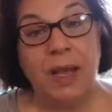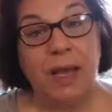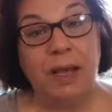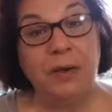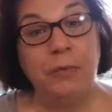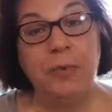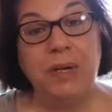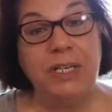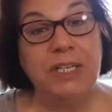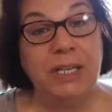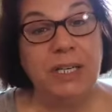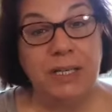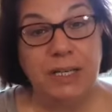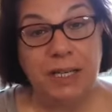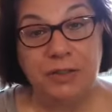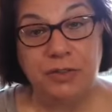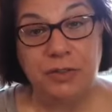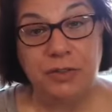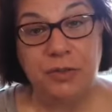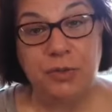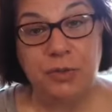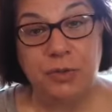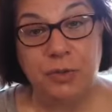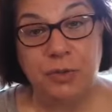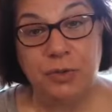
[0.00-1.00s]
I want to
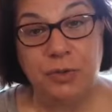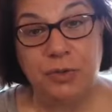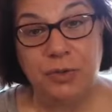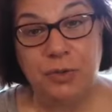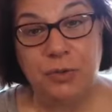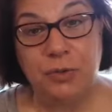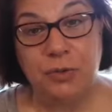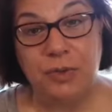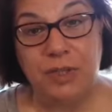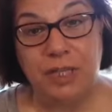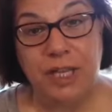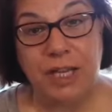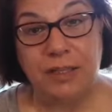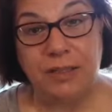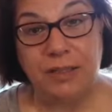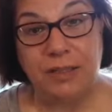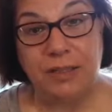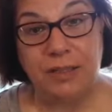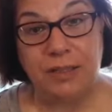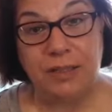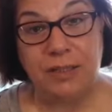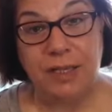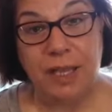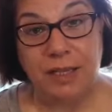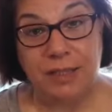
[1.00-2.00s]
let you know too that
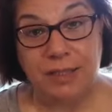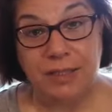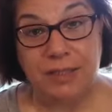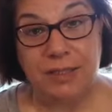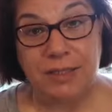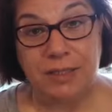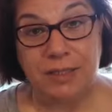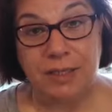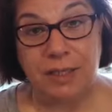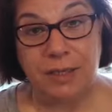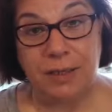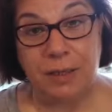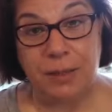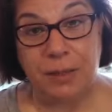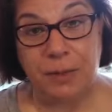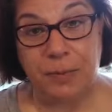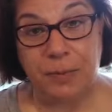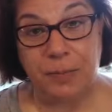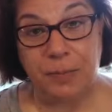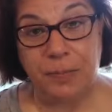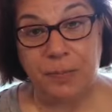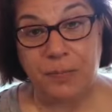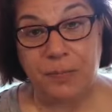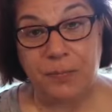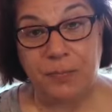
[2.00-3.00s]
next
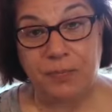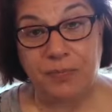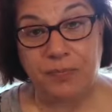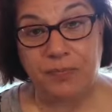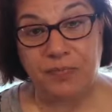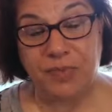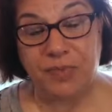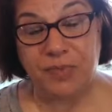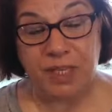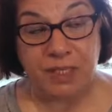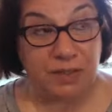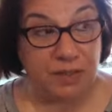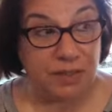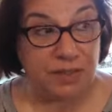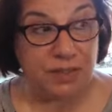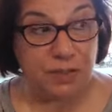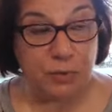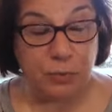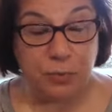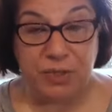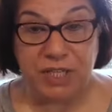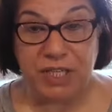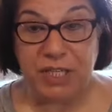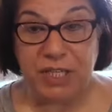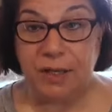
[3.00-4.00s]
um,
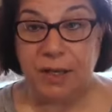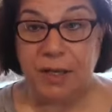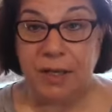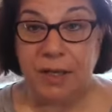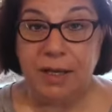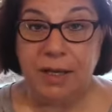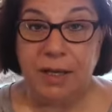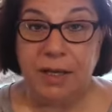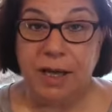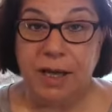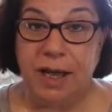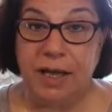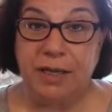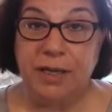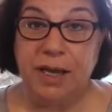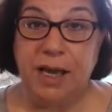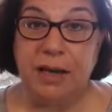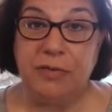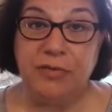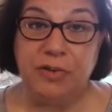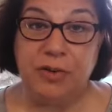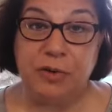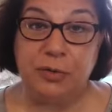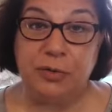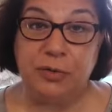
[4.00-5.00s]
this week I
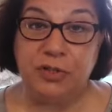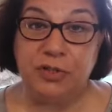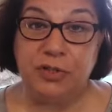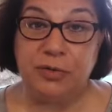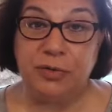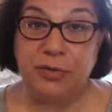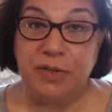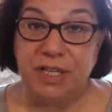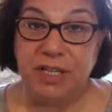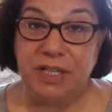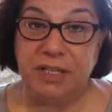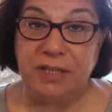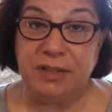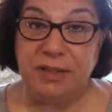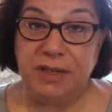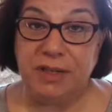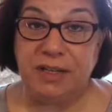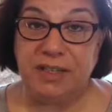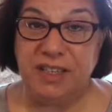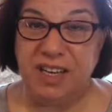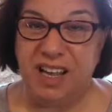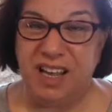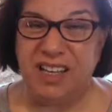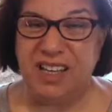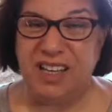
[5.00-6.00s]
have a retreat
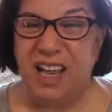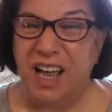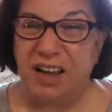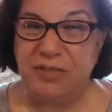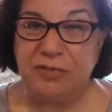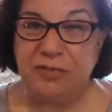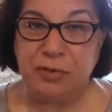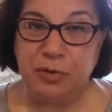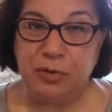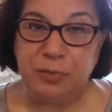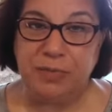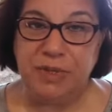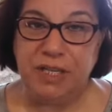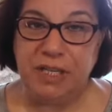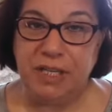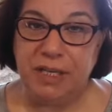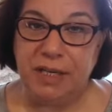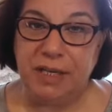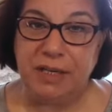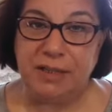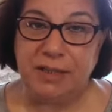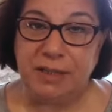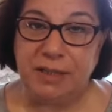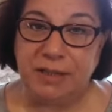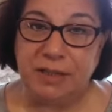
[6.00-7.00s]
and I have to be
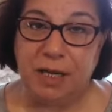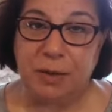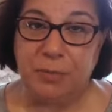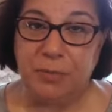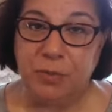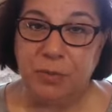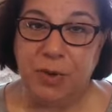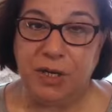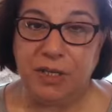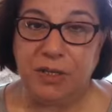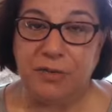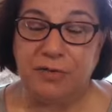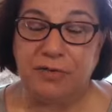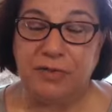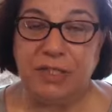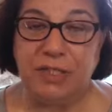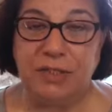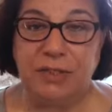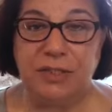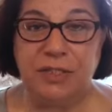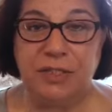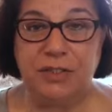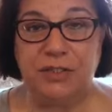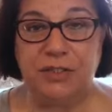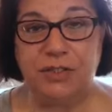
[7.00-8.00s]
in it. I'm one of the
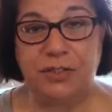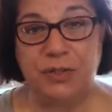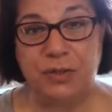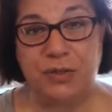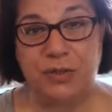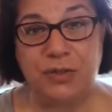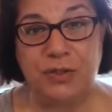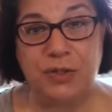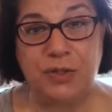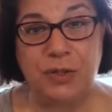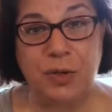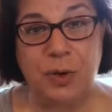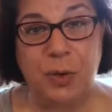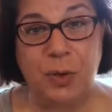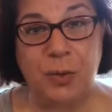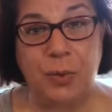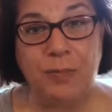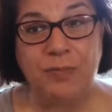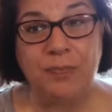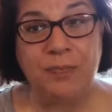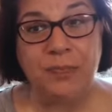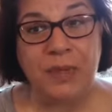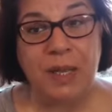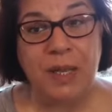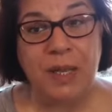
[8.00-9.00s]
teachers. So